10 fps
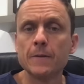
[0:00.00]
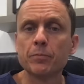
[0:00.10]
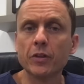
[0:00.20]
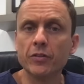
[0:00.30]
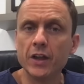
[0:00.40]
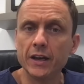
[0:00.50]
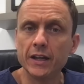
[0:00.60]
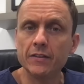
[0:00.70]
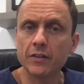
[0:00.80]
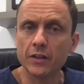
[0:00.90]
then
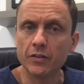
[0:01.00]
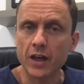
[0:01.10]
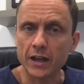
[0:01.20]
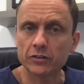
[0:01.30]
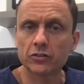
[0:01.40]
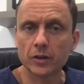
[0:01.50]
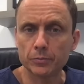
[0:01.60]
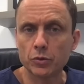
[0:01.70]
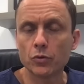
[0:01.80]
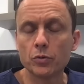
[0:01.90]
in that
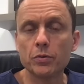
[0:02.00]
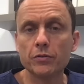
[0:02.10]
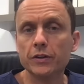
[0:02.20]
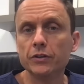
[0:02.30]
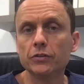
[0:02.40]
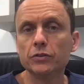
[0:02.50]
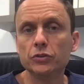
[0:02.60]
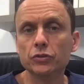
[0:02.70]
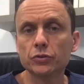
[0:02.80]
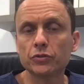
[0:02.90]
subgroup of
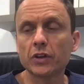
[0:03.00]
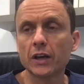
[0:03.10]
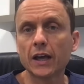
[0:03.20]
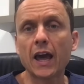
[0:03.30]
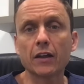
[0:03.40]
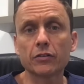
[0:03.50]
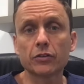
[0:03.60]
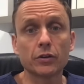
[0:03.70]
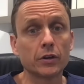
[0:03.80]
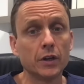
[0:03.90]
individuals, a
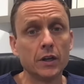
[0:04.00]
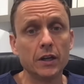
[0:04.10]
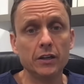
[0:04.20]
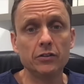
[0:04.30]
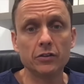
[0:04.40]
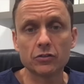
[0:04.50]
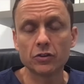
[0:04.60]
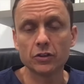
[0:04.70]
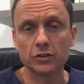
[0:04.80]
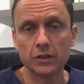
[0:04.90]
catheter is
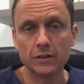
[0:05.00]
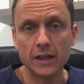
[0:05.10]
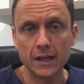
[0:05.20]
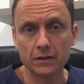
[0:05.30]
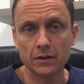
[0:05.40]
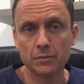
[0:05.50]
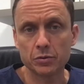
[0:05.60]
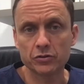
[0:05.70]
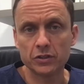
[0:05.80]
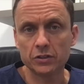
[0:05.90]
inserted at the end of the
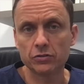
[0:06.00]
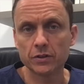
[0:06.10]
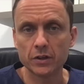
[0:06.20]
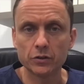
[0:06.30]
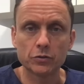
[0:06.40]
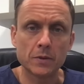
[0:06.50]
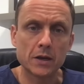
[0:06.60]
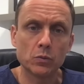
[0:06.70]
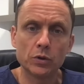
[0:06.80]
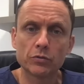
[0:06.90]
procedure and those
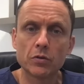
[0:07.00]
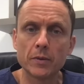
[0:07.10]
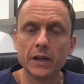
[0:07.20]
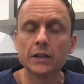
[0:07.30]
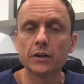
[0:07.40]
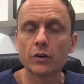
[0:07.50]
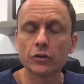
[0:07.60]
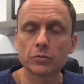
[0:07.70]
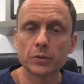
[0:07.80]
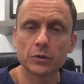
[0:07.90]
men will remain in
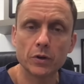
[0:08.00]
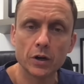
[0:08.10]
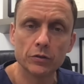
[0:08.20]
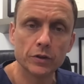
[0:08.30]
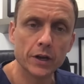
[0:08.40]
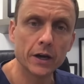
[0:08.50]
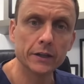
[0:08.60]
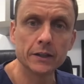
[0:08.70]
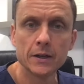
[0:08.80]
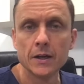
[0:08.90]
hospital
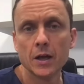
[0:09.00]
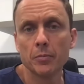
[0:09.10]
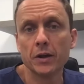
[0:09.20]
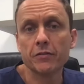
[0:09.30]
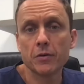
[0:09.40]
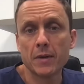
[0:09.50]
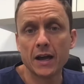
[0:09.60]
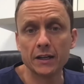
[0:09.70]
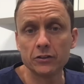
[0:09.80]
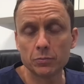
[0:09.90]
overnight. But if a
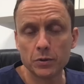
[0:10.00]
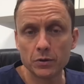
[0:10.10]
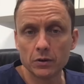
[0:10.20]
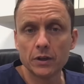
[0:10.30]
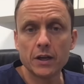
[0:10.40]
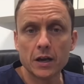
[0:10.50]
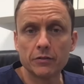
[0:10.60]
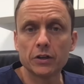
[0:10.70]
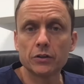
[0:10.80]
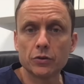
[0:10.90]
man is purely
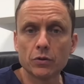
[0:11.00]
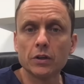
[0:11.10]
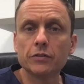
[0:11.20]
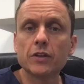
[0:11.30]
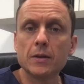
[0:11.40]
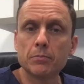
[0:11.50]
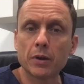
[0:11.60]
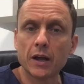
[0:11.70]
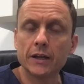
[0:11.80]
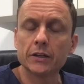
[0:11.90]
having a UroLift
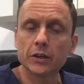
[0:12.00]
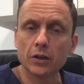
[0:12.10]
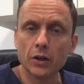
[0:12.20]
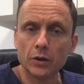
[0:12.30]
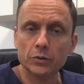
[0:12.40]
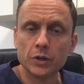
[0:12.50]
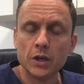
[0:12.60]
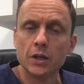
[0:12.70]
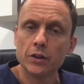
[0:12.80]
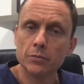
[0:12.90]
implant alone,
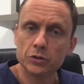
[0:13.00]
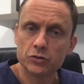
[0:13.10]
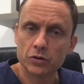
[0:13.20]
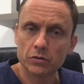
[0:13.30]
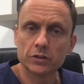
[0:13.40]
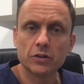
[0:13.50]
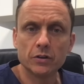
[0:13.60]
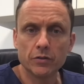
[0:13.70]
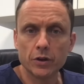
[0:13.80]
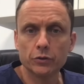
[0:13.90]
the majority
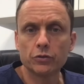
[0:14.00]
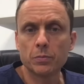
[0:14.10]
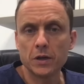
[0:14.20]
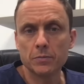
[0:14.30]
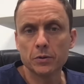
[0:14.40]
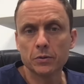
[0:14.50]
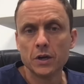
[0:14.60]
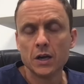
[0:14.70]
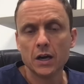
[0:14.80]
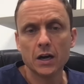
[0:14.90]
of those people
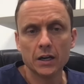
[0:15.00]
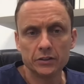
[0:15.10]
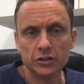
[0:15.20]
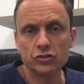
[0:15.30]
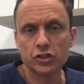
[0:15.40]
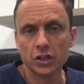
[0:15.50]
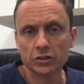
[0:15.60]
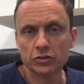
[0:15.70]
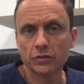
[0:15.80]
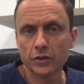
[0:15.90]
are
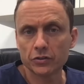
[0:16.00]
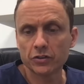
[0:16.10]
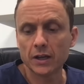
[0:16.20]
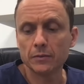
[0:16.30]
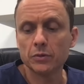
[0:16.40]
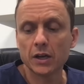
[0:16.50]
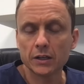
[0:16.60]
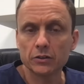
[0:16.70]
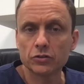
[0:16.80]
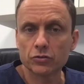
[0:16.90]
discharged on the same day
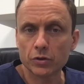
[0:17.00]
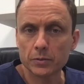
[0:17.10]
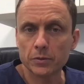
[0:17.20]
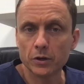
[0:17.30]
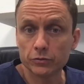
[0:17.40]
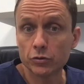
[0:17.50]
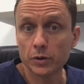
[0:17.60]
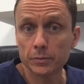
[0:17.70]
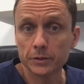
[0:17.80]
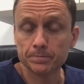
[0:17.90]
as treat, of
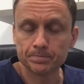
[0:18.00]
treatment.